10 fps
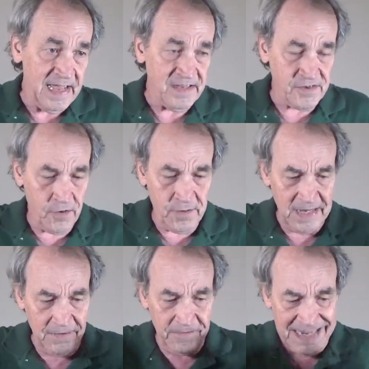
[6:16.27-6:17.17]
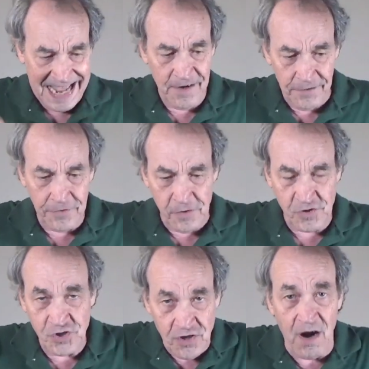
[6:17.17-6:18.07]
So if Neanderthals
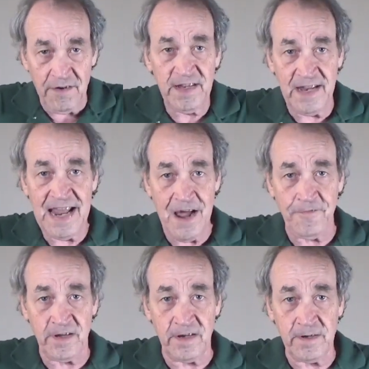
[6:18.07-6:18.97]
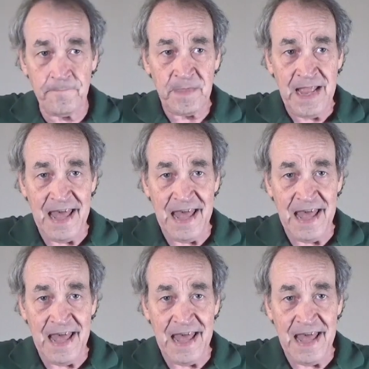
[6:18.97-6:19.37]
started in Africa